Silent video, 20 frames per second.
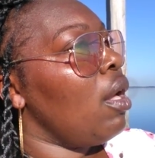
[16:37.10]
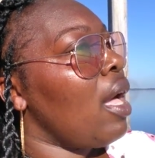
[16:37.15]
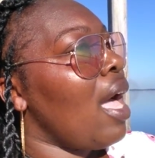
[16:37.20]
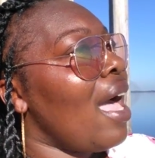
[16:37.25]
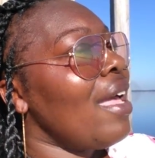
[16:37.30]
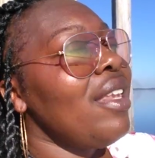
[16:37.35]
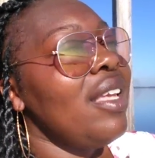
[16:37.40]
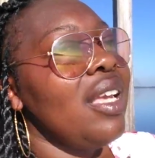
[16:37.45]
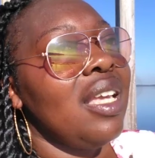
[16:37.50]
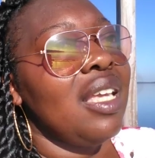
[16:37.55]

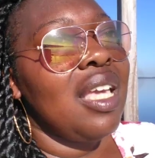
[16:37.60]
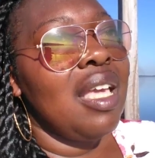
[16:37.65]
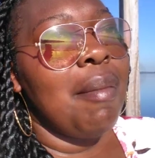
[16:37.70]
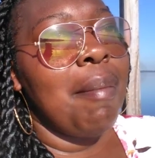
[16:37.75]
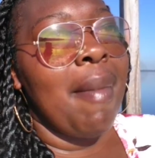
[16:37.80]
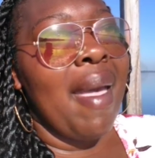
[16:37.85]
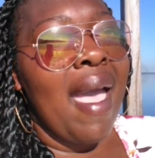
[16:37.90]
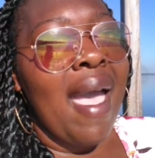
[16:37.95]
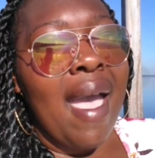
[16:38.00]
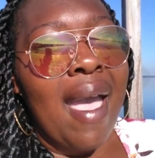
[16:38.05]
I didn't get
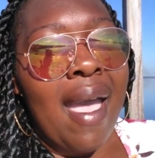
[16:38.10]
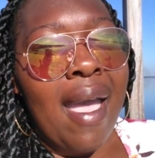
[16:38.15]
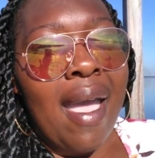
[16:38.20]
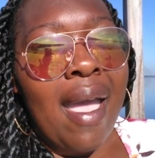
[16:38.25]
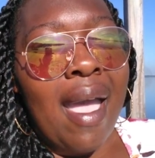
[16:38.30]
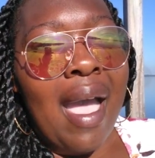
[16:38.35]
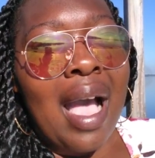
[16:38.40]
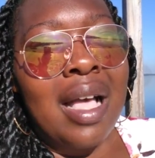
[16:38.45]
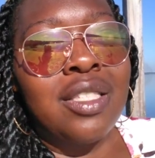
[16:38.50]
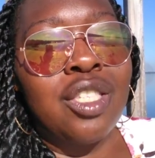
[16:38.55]

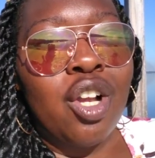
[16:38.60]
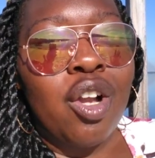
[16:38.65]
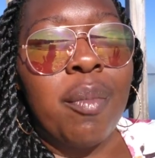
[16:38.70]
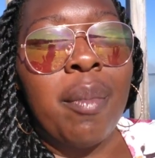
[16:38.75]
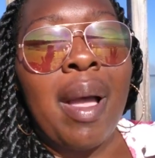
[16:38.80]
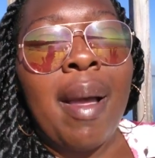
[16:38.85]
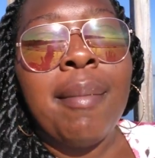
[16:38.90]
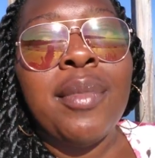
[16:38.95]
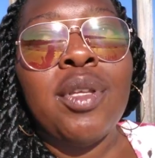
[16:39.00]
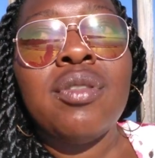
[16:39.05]
mad. I turned
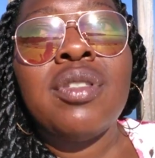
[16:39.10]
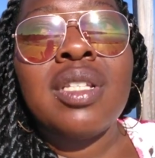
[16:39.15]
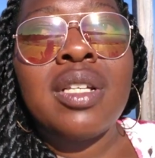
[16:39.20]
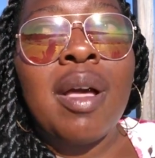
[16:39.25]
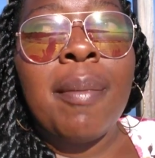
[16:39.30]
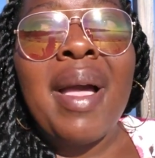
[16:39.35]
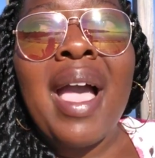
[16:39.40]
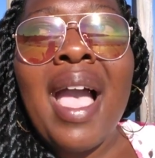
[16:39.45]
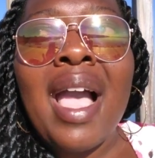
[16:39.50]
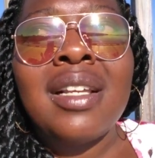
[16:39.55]
my music
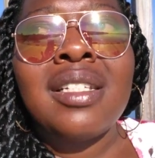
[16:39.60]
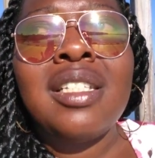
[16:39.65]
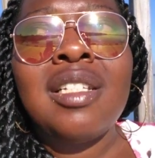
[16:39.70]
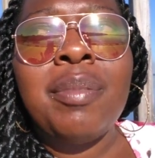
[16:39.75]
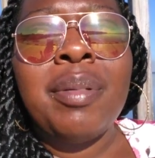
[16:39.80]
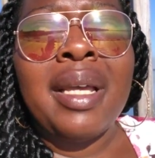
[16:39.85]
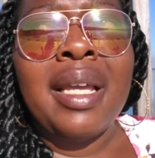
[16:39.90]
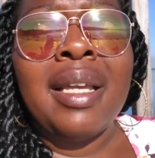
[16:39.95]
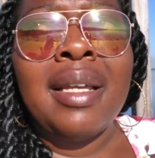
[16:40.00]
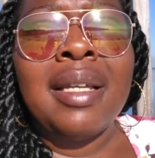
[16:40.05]
up. I
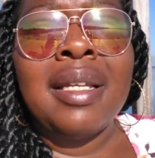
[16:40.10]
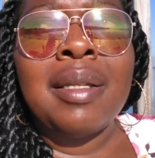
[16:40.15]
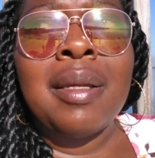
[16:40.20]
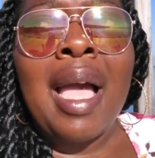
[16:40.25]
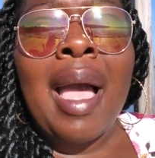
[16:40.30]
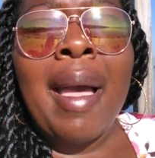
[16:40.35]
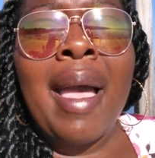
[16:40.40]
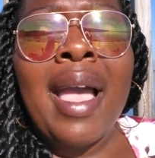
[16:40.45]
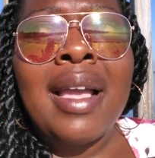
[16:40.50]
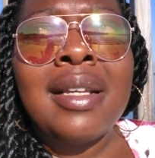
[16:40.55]

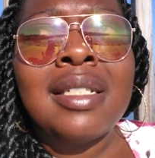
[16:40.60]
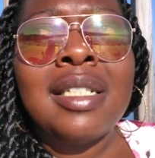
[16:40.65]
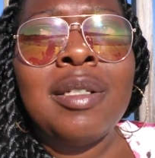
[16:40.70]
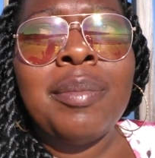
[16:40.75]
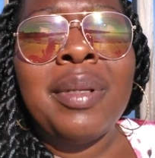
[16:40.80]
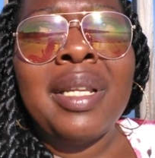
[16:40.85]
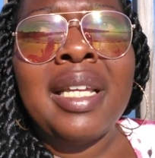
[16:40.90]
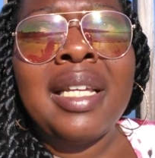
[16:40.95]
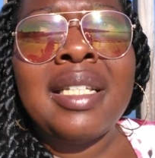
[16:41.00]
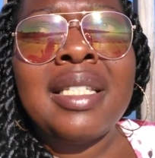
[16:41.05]
actually
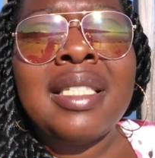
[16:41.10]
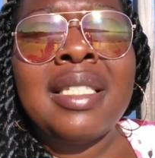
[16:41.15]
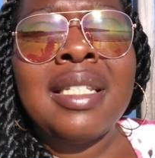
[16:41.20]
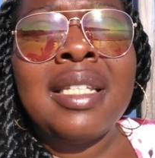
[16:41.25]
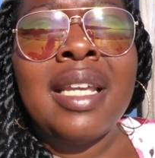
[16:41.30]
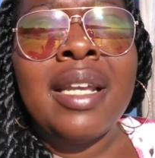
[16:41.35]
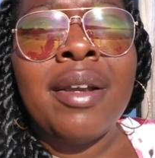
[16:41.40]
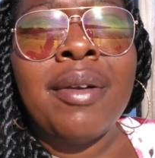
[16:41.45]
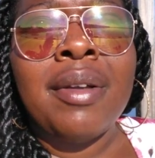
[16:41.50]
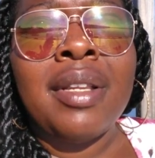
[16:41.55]
played
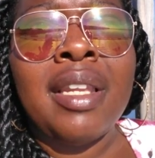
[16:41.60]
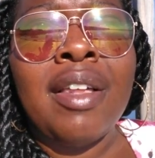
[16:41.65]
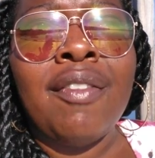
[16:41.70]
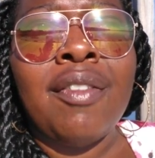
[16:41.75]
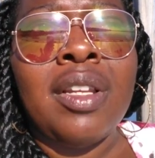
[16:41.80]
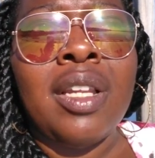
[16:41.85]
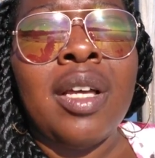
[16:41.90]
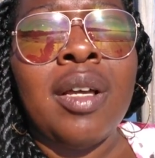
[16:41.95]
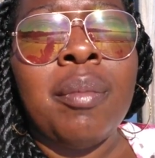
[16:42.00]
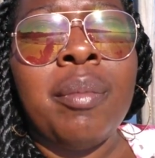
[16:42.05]
Sierra
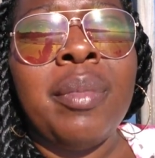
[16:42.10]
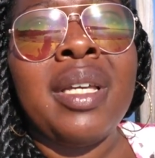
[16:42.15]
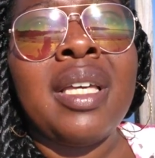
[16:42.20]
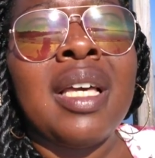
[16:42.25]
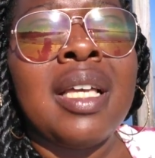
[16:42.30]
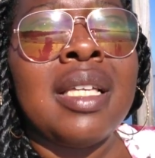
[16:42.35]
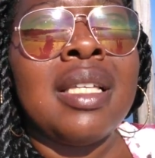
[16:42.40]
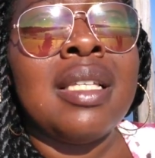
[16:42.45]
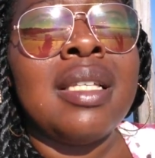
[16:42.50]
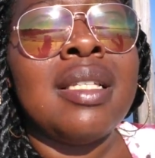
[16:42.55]
Level Up,
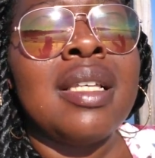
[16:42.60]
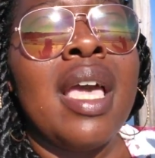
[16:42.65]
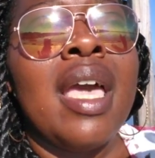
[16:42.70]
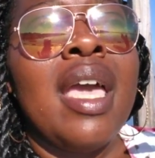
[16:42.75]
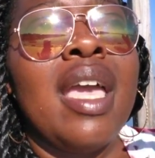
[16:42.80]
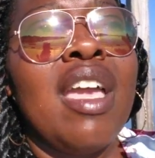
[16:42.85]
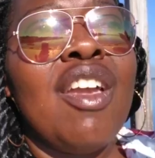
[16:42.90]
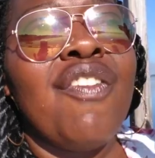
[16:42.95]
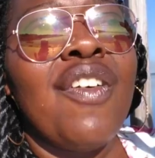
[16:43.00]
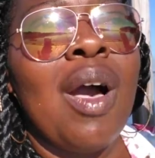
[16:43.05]
because
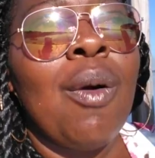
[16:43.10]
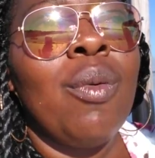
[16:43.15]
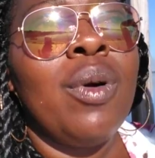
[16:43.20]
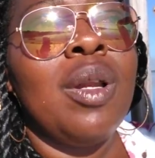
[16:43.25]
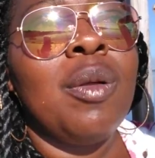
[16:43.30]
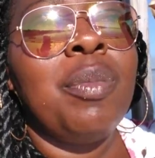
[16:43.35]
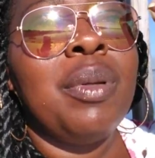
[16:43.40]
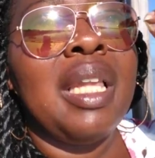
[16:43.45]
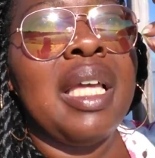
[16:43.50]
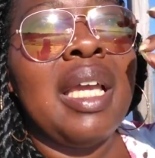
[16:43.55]
if I would
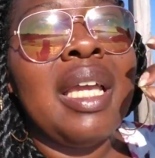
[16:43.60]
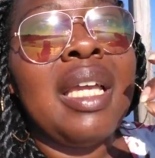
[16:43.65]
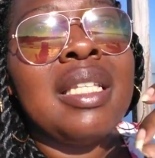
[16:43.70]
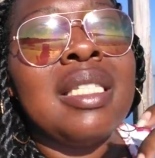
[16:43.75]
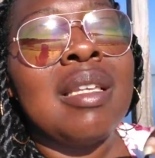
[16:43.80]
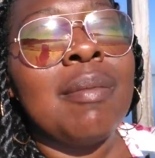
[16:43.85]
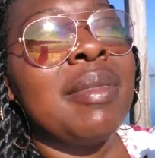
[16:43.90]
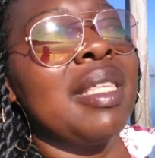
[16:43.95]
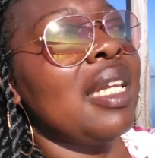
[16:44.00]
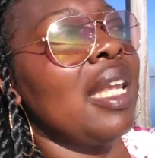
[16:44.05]
have played
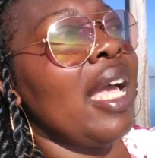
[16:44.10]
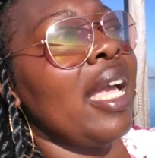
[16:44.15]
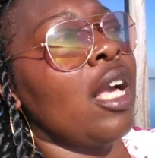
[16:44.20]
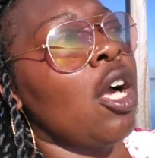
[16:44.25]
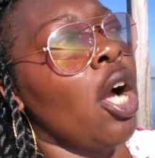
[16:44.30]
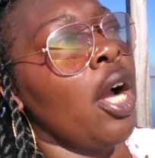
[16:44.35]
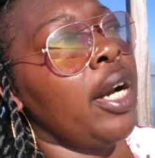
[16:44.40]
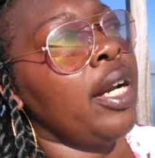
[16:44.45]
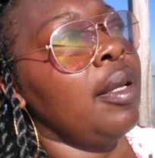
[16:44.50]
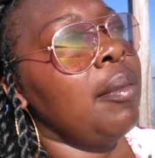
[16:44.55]
something like
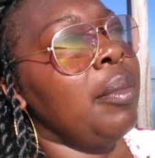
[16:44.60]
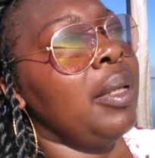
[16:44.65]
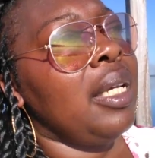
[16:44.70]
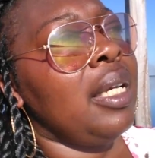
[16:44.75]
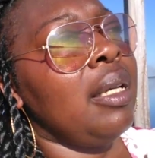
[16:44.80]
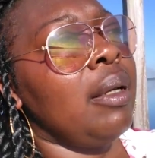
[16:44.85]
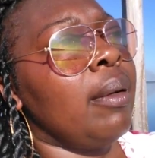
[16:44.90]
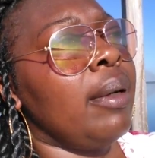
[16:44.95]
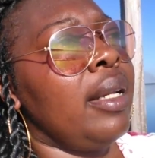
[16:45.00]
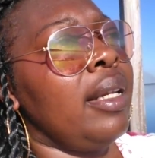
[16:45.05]
Cardi
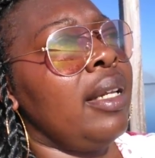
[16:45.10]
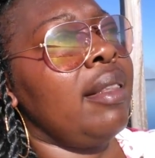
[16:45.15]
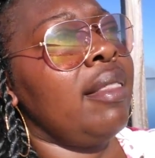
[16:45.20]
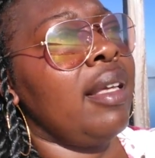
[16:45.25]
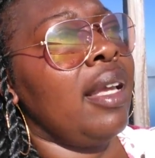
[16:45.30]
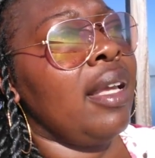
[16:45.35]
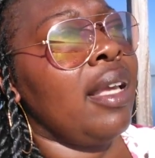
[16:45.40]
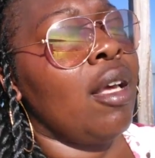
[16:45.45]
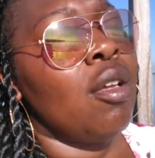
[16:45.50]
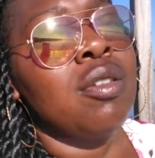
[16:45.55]
B or
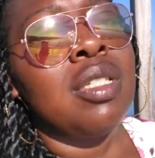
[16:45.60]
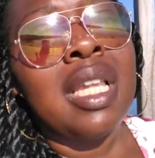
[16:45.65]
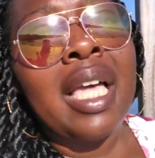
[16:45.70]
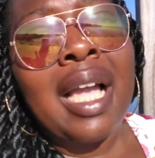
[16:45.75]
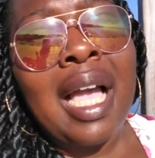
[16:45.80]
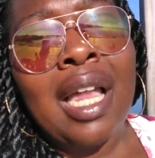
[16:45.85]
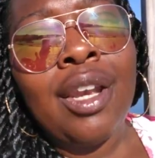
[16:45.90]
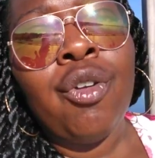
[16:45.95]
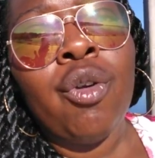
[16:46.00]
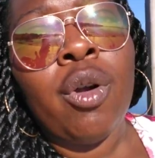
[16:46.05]
anything else
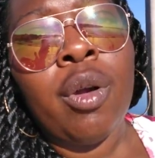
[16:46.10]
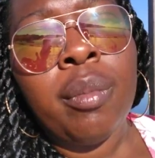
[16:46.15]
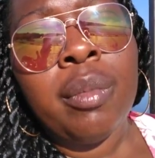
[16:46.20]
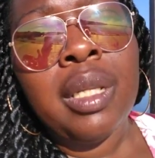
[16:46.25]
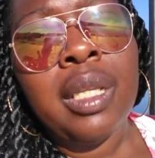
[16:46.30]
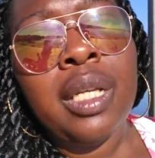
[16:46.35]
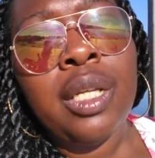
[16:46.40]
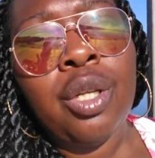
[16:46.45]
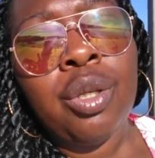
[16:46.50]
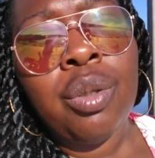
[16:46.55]
like I
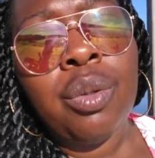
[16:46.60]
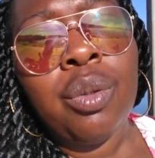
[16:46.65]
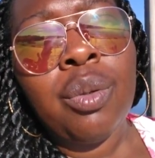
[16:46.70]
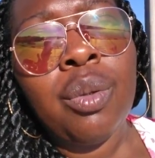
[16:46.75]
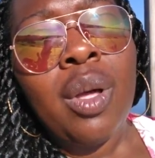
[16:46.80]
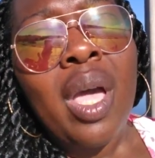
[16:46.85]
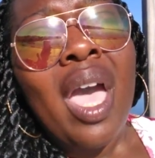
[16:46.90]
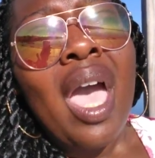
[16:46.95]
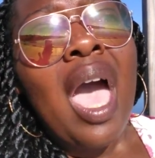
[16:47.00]
normally do,